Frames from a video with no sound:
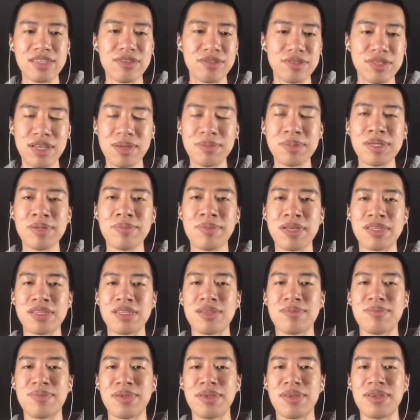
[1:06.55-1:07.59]
So something must
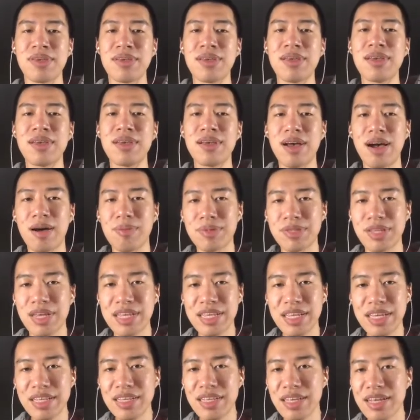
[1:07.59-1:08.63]
be
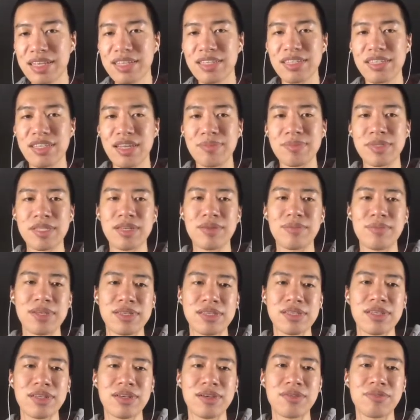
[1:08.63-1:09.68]
updated and something
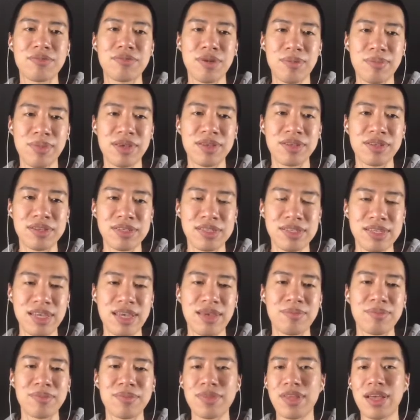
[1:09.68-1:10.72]
must remain the
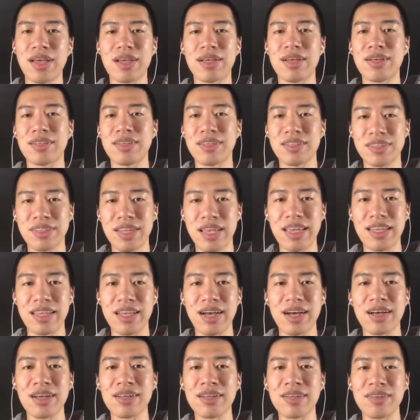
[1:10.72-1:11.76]
same, like the
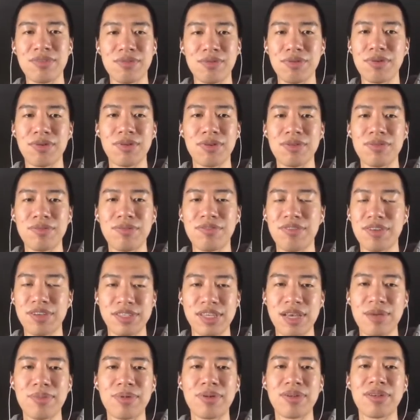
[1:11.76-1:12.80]
data, or for
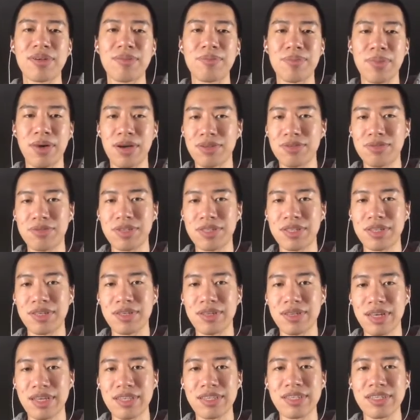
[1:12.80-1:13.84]
example, the boundary
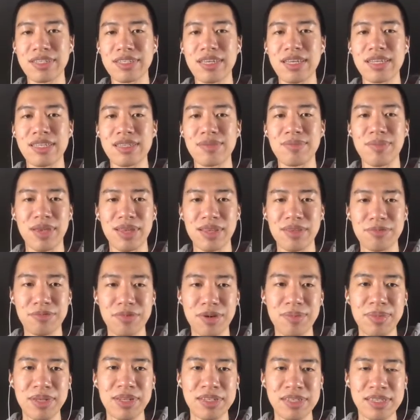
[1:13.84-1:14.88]
conditions may
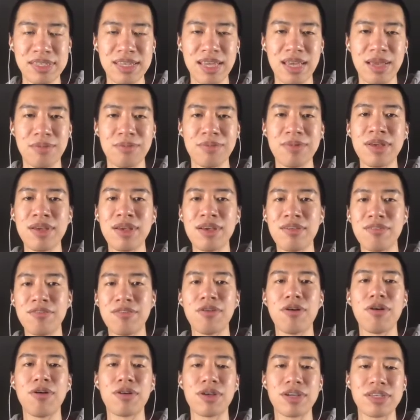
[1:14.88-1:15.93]
remain the same
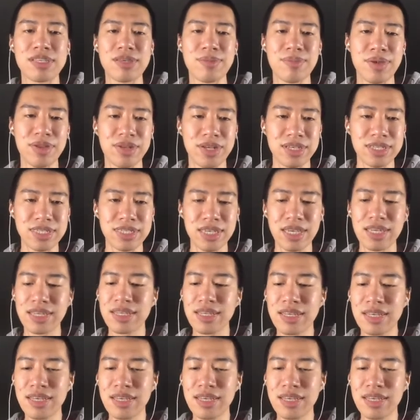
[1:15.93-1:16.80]
for all the simulation.